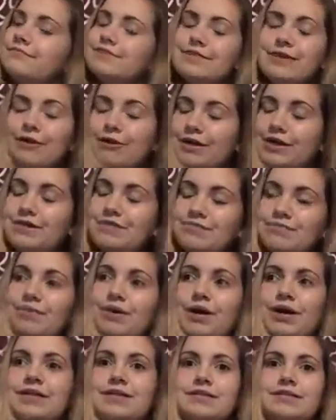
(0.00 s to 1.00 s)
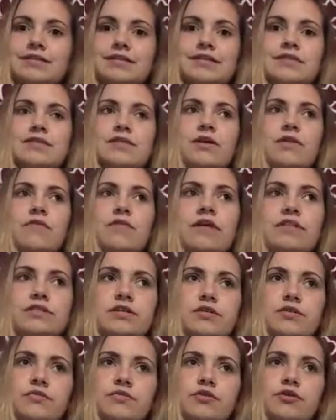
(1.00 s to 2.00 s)
Sorry. But so that's
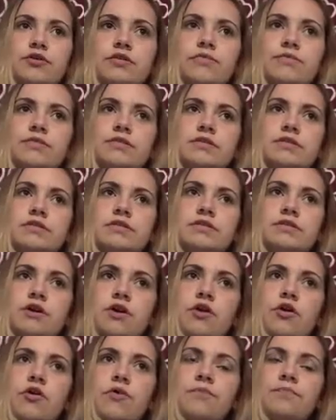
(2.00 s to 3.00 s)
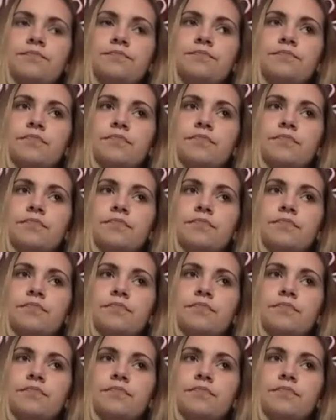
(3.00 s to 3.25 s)
her room. So